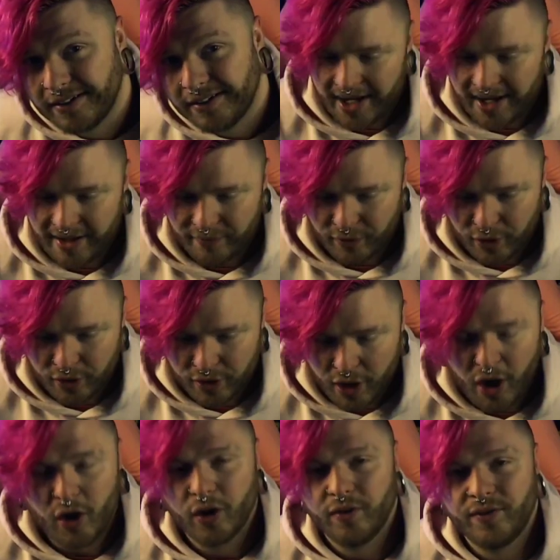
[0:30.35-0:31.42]
I have learned
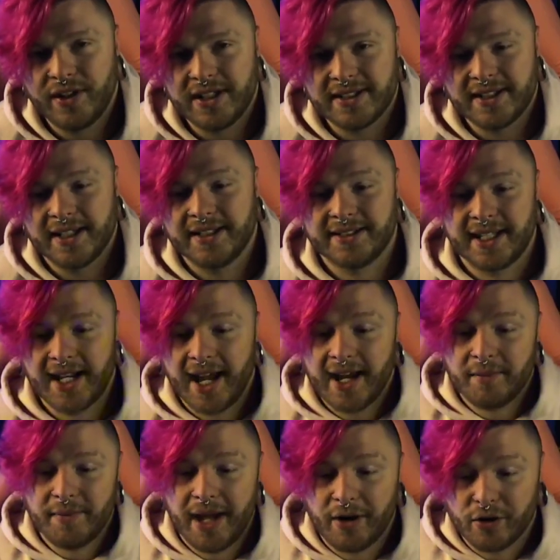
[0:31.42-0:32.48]
all of these things that I
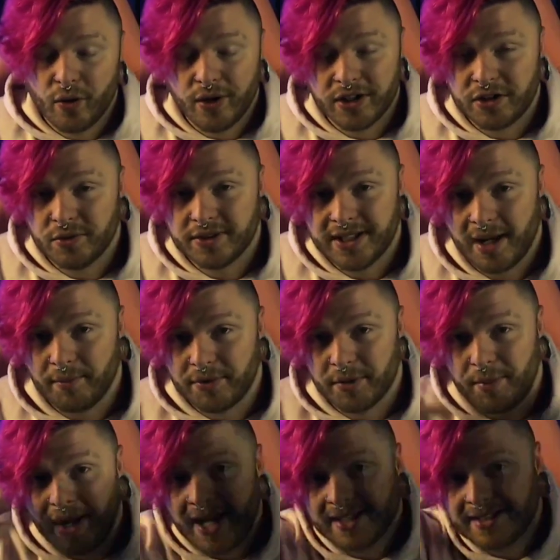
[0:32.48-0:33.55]
am now going to attempt to
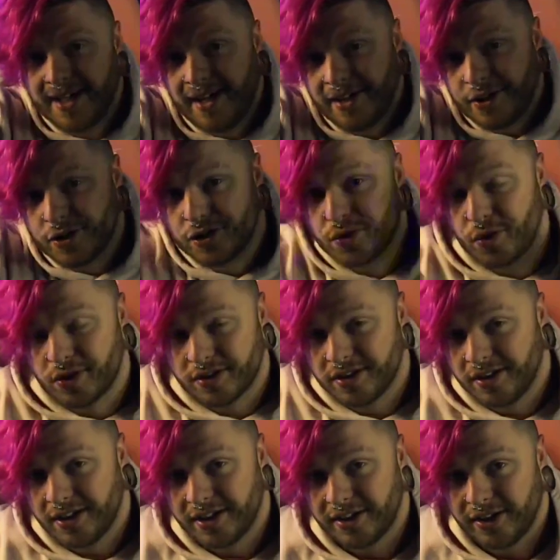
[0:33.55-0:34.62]
pass on in short
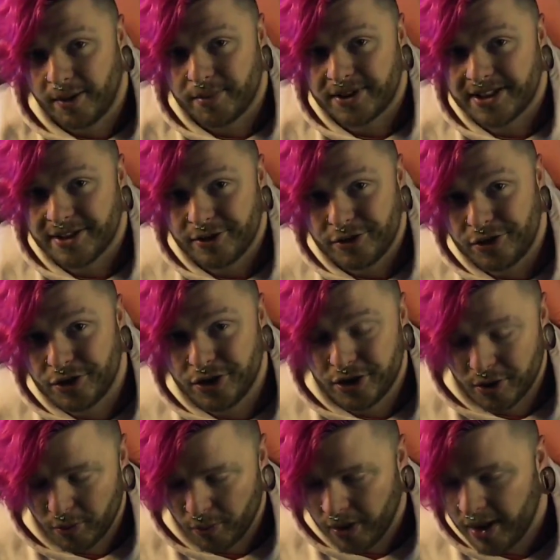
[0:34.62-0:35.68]
clips to
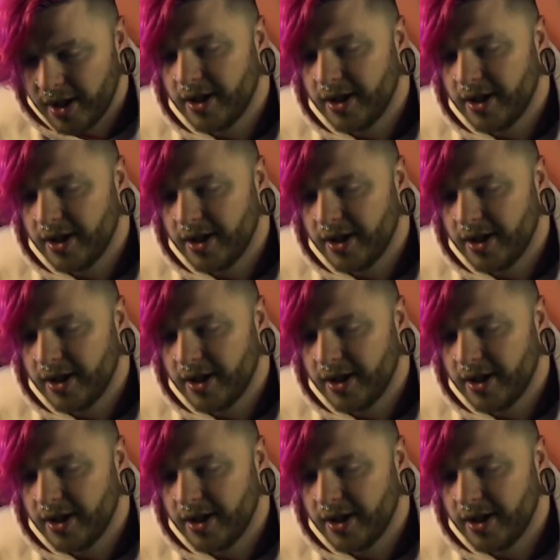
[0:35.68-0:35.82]
you.